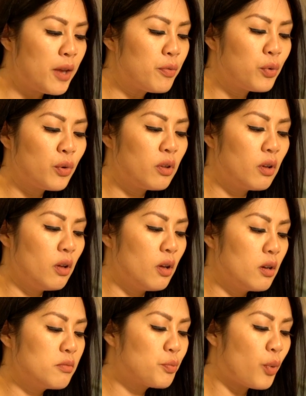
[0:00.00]
for
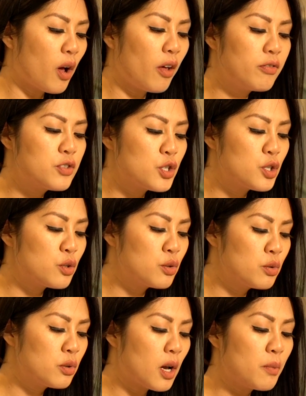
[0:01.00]
the broth
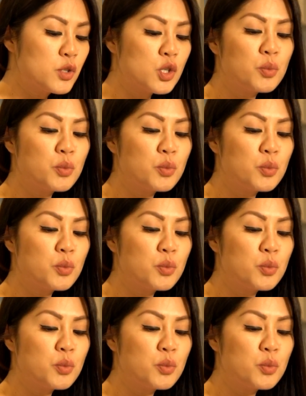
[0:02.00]
to come to a